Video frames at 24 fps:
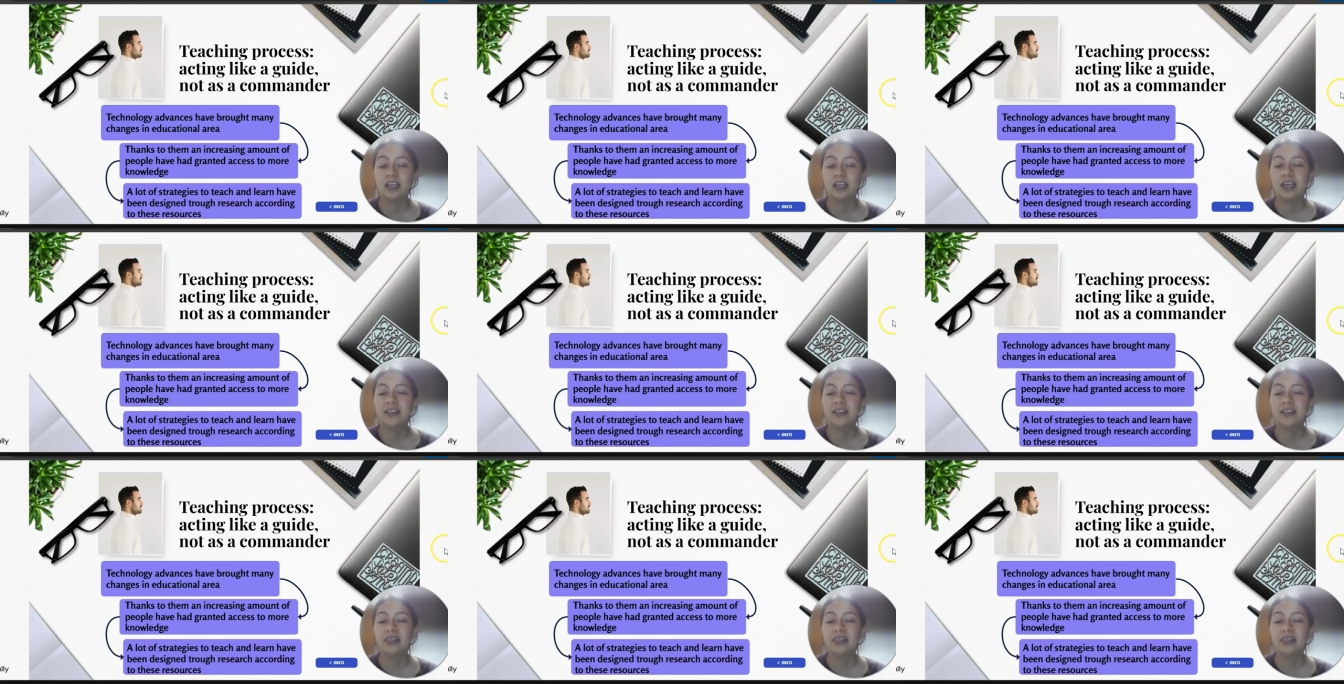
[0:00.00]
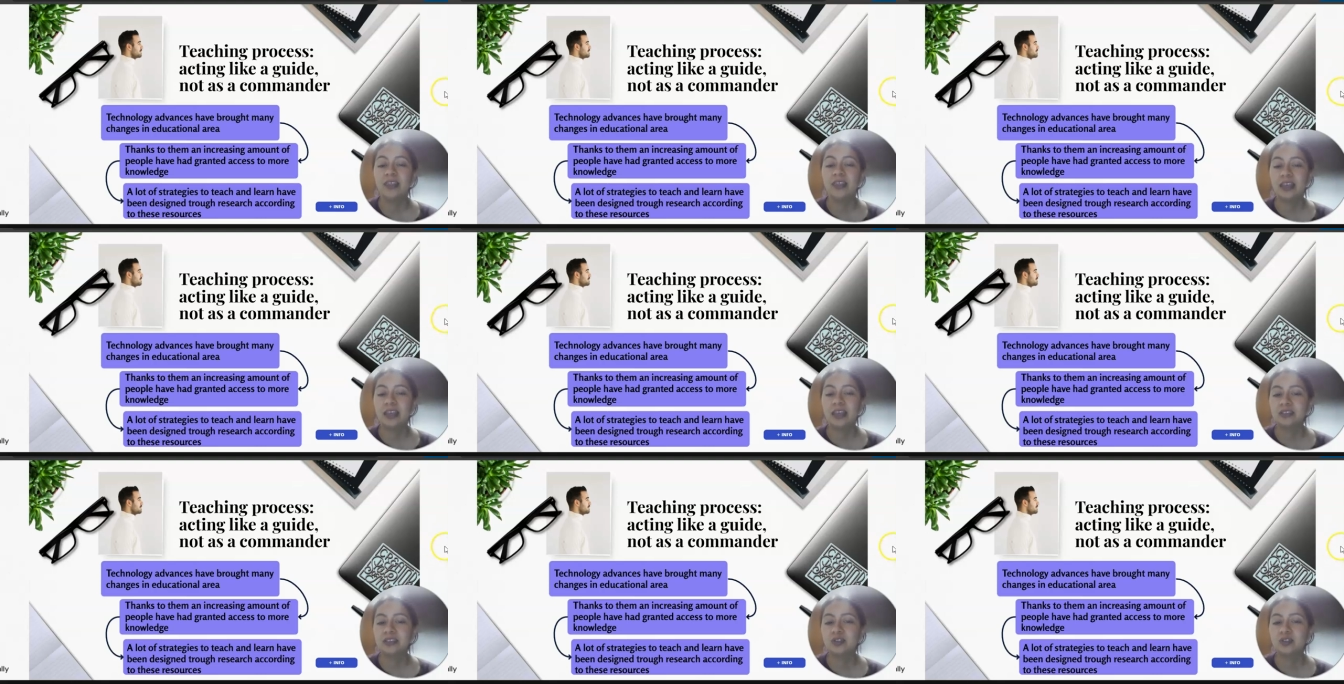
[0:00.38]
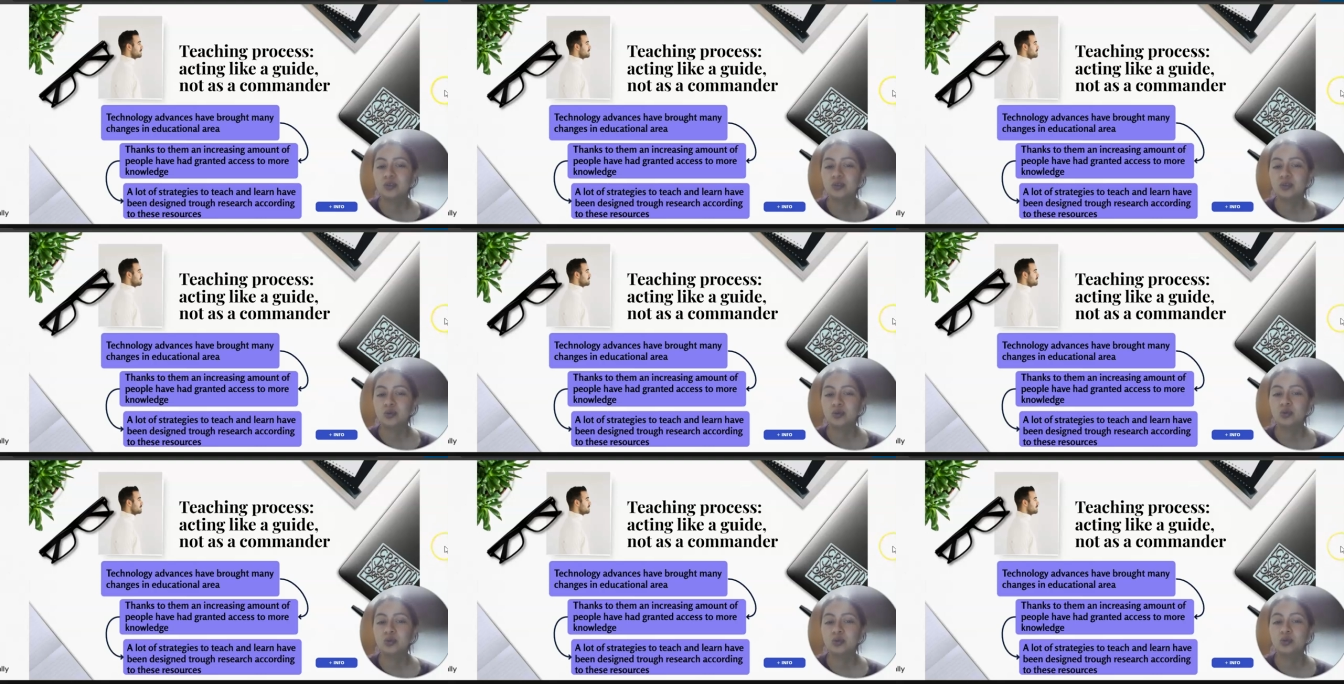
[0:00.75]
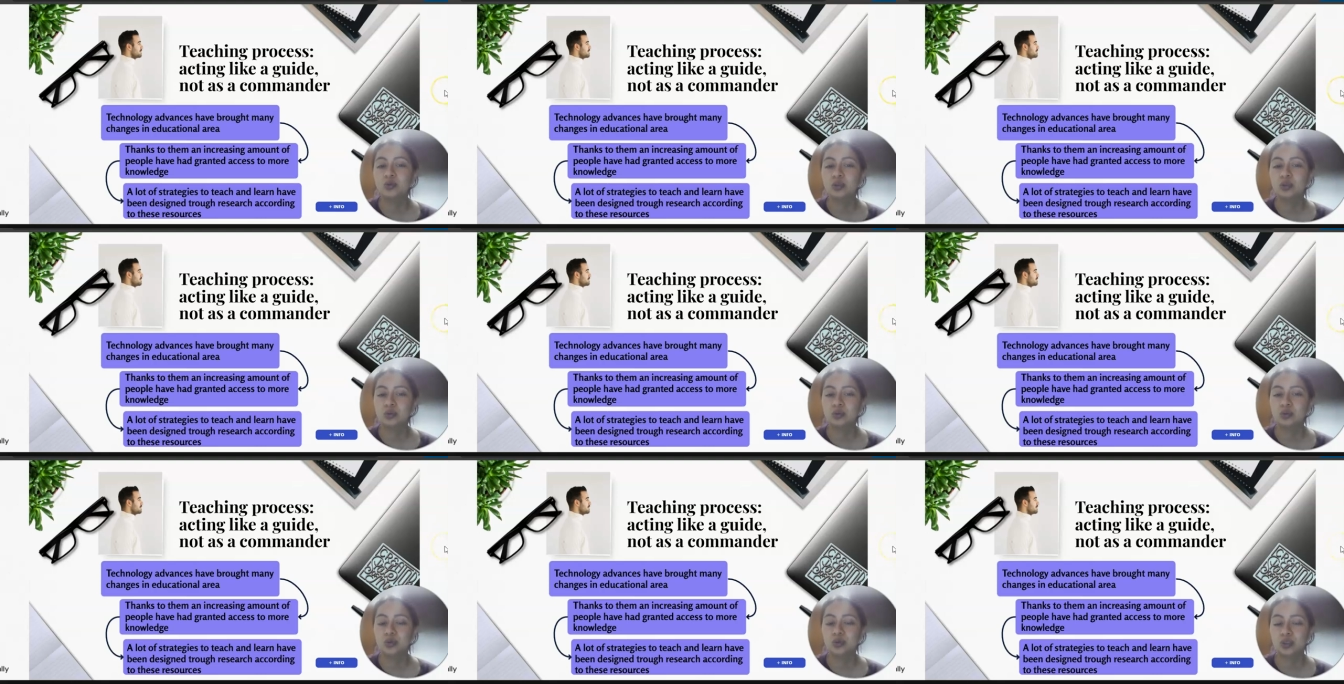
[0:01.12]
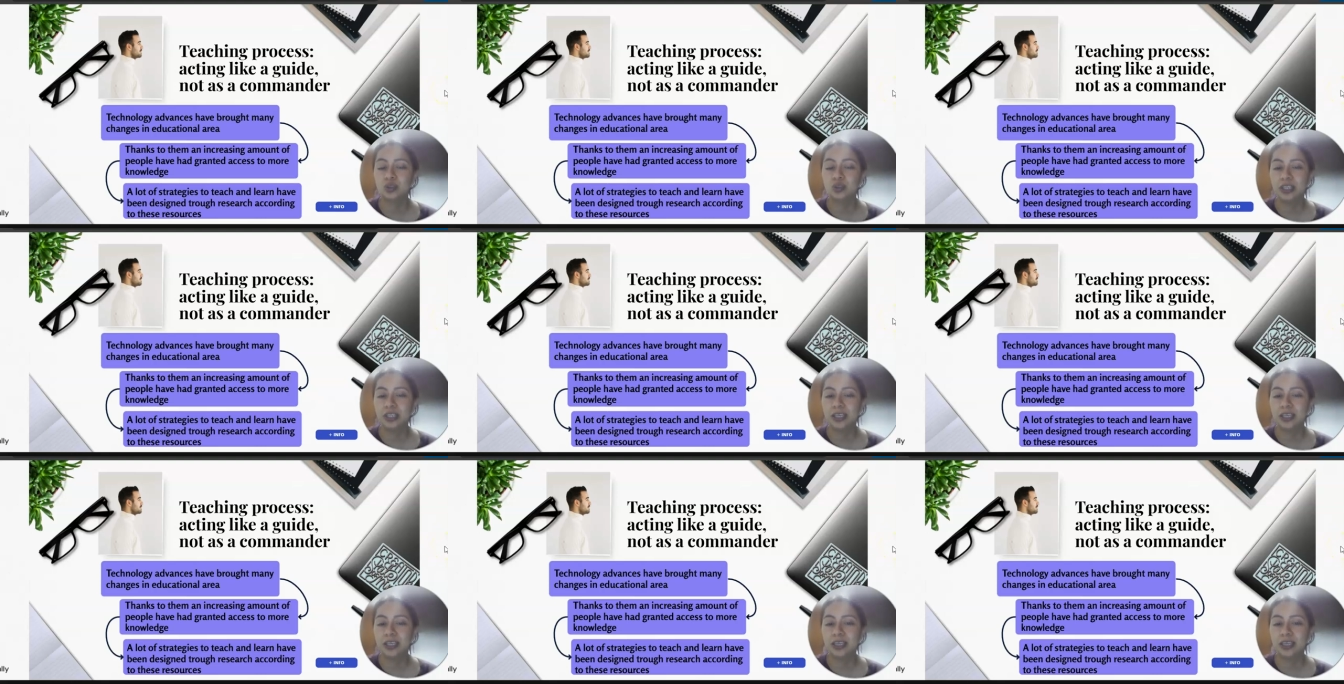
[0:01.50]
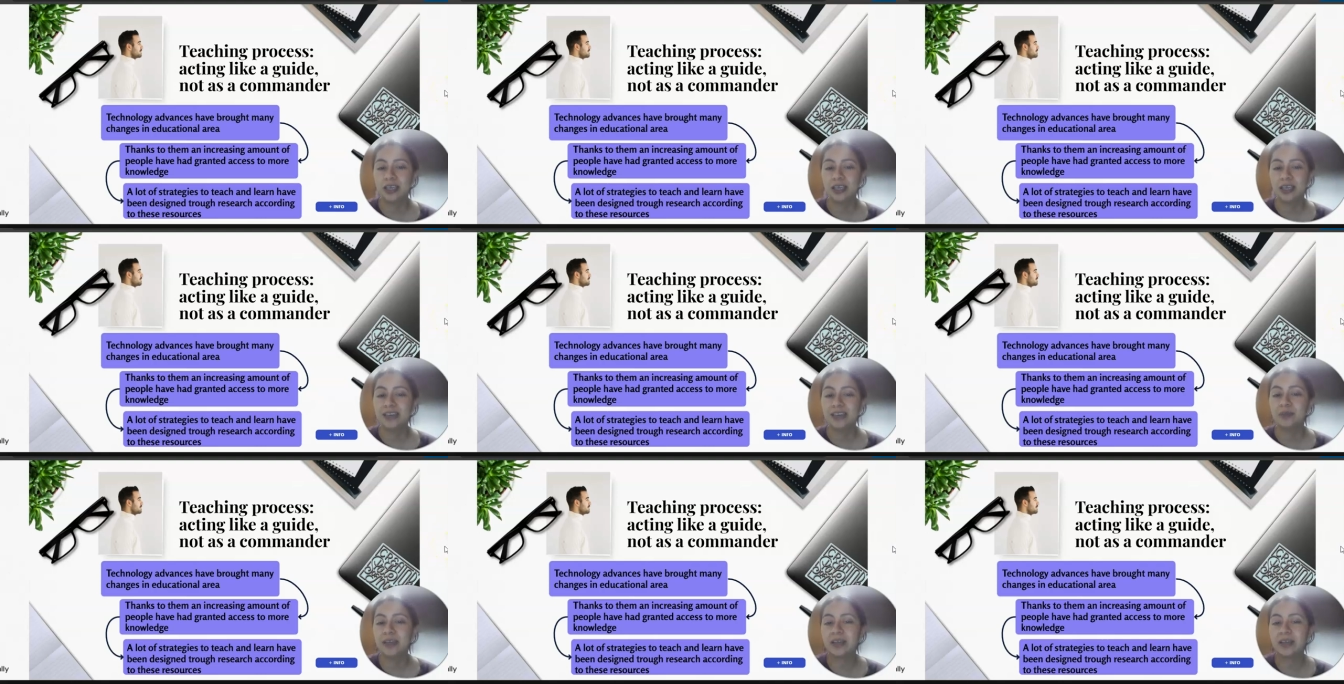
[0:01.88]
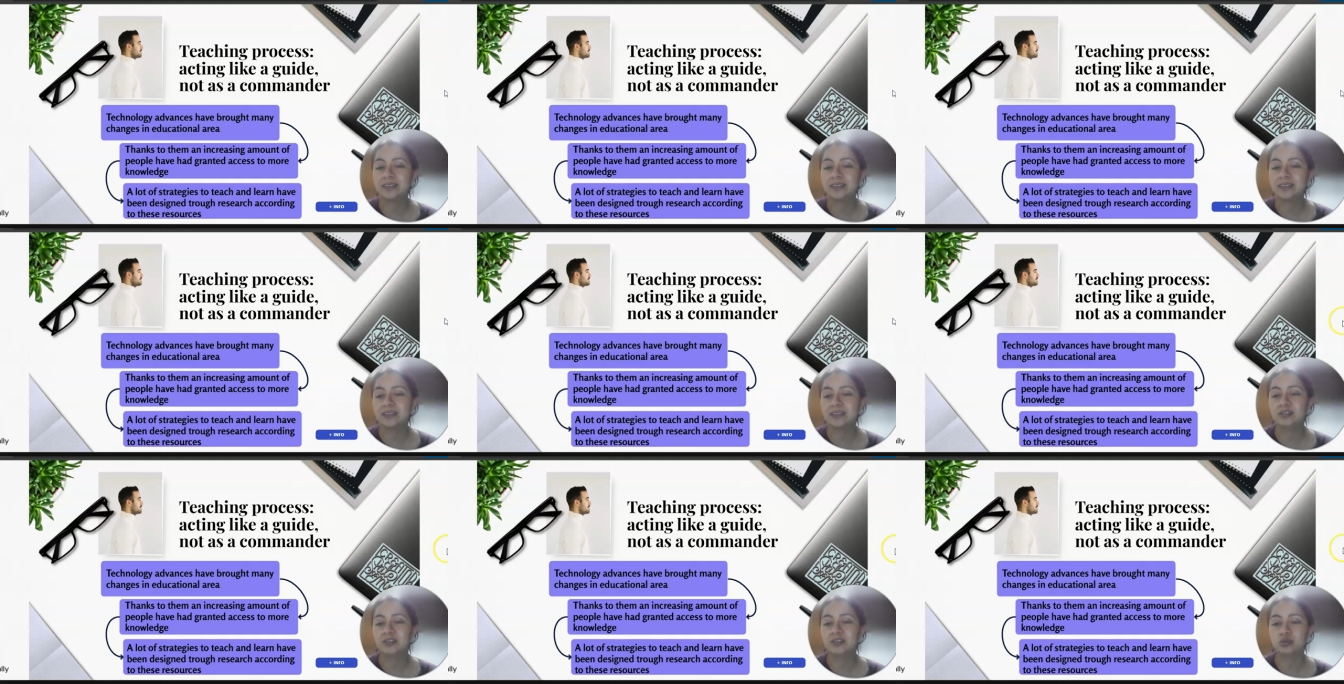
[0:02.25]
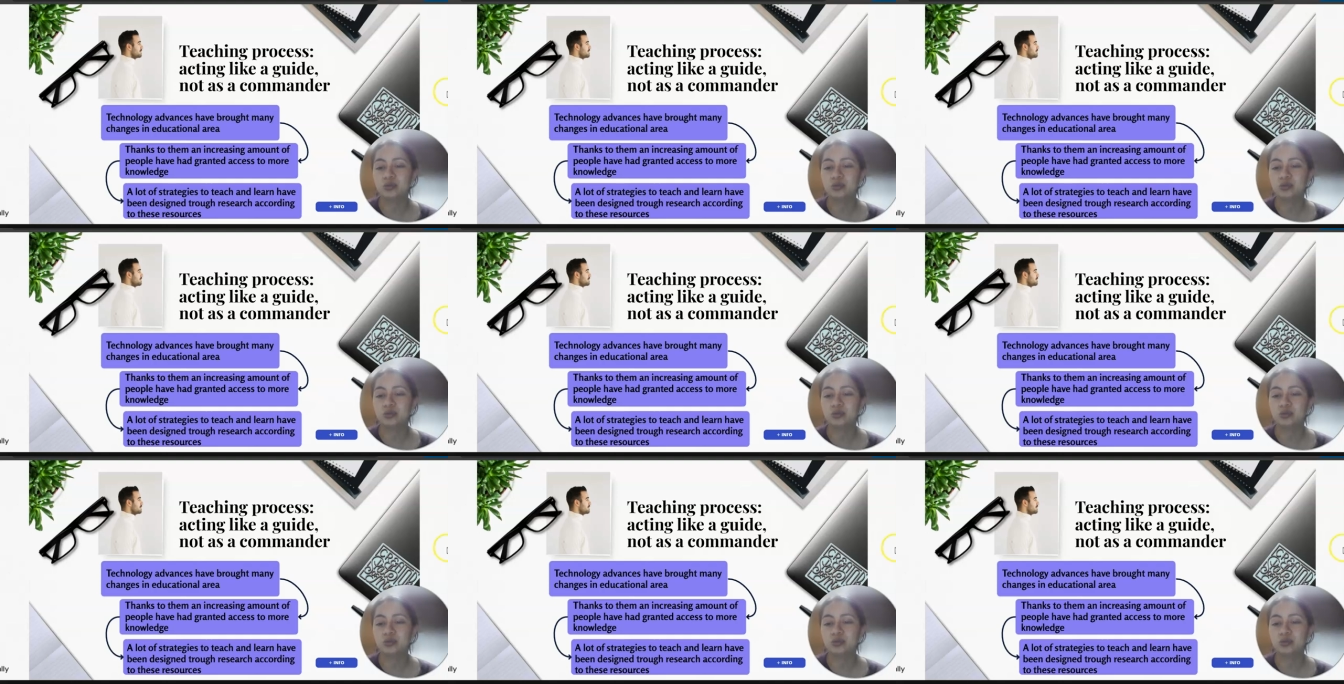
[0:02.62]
And thanks to those advances,